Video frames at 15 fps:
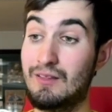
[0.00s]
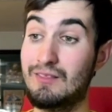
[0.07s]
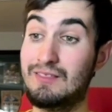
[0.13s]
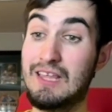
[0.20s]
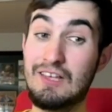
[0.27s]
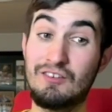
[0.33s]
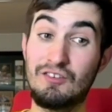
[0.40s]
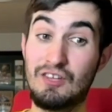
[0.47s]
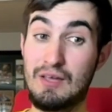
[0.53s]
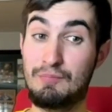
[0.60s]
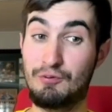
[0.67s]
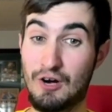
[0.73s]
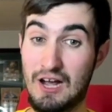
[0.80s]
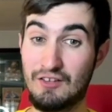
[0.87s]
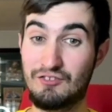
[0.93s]
this is a
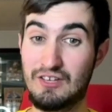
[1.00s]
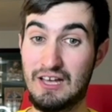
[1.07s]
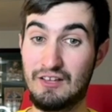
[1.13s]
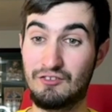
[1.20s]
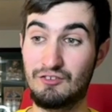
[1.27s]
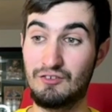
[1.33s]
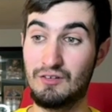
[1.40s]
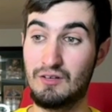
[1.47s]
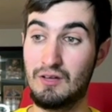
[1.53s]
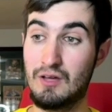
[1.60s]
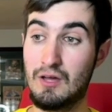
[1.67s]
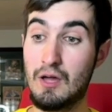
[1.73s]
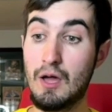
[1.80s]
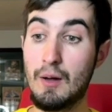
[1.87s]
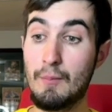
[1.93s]
process,
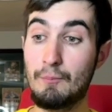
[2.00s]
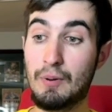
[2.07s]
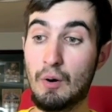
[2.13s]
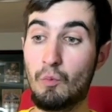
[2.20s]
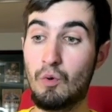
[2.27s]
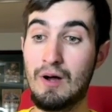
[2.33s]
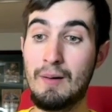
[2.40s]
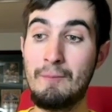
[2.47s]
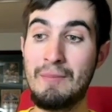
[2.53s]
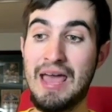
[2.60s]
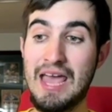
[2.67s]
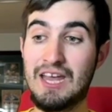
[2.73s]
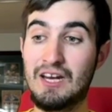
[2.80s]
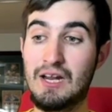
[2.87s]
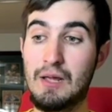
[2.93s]
but we're
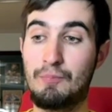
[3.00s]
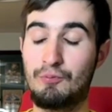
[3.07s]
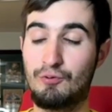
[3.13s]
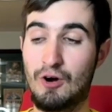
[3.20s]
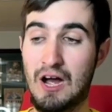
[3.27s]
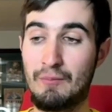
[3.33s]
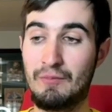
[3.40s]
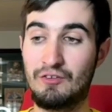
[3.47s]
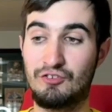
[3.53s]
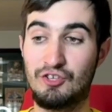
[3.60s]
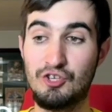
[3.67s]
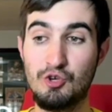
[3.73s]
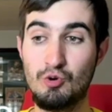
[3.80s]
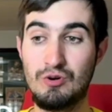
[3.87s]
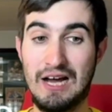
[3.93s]
making a promise to
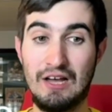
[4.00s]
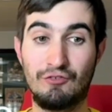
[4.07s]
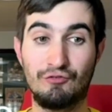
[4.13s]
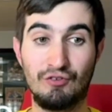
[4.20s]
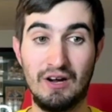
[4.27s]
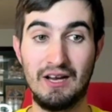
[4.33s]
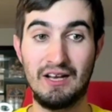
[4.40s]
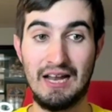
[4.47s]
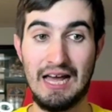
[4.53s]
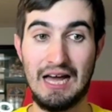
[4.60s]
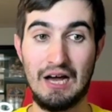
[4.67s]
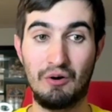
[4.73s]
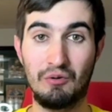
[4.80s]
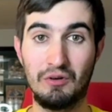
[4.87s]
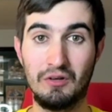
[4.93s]
you guys right
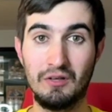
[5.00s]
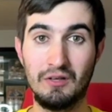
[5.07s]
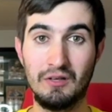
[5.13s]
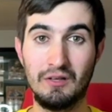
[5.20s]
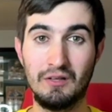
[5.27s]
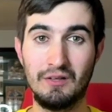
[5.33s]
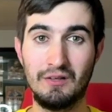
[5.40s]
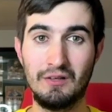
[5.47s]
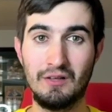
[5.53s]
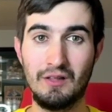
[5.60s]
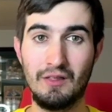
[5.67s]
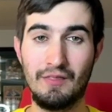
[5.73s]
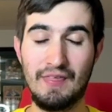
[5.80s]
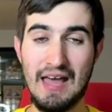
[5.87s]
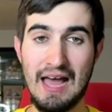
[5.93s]
now
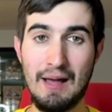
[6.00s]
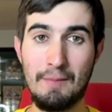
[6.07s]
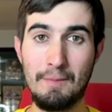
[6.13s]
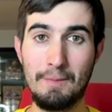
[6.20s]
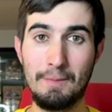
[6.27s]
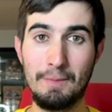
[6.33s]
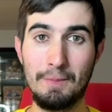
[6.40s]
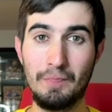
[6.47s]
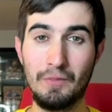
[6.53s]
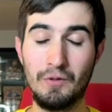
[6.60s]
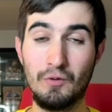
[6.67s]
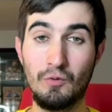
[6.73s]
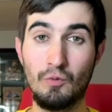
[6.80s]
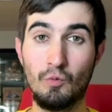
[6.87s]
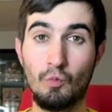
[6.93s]
that
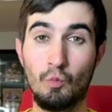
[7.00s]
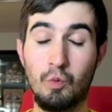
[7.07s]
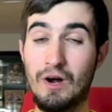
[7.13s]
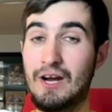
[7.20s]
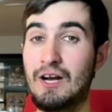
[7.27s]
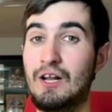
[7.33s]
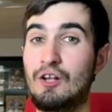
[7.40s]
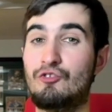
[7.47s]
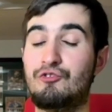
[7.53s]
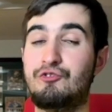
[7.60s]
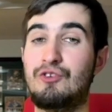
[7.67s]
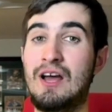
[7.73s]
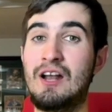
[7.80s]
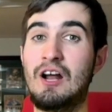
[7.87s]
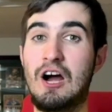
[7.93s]
we're going to
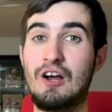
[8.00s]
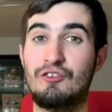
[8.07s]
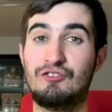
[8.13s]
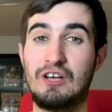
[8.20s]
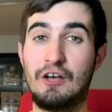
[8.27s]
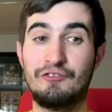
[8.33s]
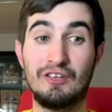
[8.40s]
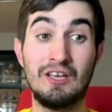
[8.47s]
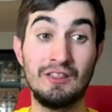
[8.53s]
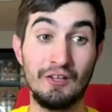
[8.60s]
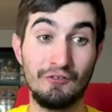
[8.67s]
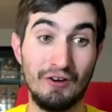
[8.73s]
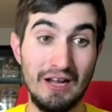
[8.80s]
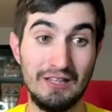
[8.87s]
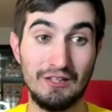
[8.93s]
trend ourselves in the
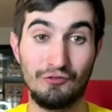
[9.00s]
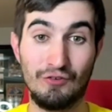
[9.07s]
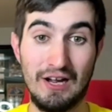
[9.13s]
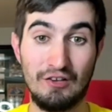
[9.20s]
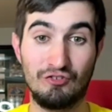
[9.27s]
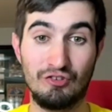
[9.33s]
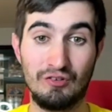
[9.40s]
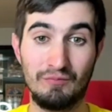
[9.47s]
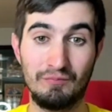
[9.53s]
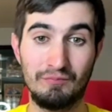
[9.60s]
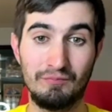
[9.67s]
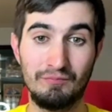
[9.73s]
right direction.